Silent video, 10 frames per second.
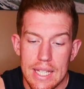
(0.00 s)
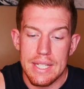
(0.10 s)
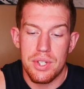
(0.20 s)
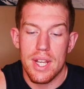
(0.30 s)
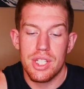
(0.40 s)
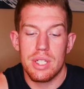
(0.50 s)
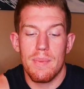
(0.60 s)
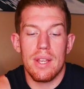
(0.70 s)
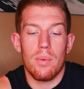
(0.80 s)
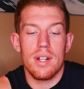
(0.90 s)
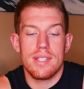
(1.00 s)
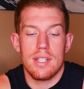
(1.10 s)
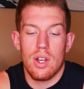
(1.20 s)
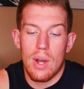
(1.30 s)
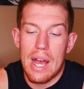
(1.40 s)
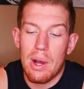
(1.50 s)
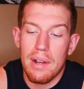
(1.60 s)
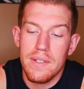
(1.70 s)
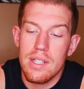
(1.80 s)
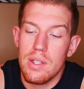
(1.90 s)
Jess Schmidt wants to know how
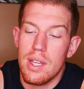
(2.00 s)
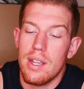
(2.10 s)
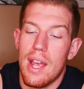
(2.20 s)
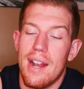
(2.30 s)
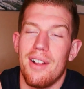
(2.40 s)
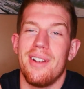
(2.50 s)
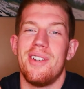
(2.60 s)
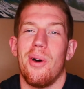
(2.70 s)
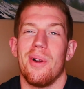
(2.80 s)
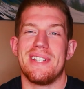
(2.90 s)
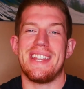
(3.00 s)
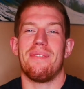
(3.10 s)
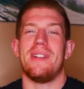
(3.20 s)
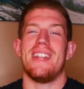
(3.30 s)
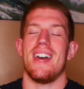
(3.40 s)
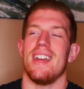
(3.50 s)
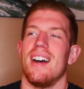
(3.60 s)
often do you hit your head on doors every day?